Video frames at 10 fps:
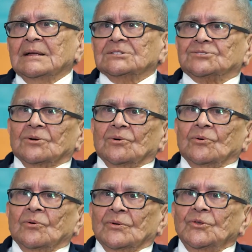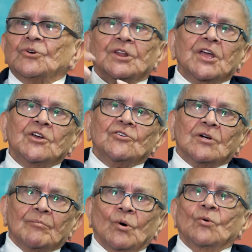So you could hear
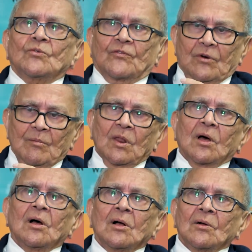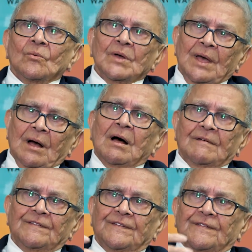a boat from a long way
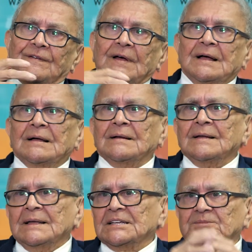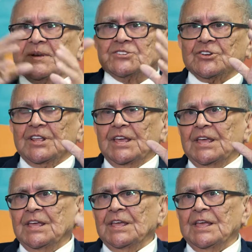off,
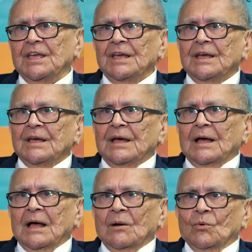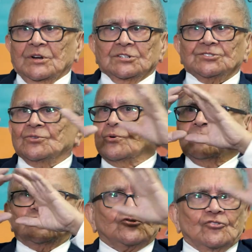especially when there's
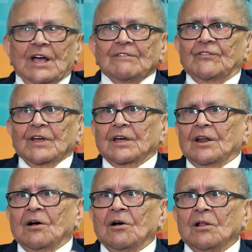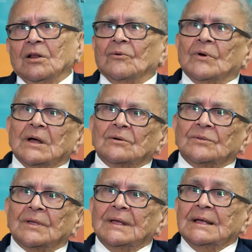no traffic at all
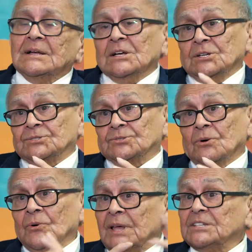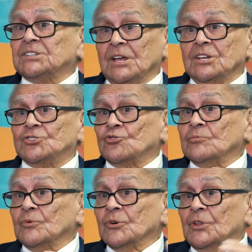around. So his age
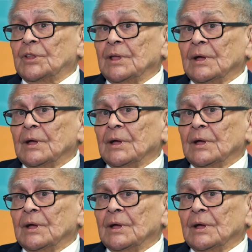group would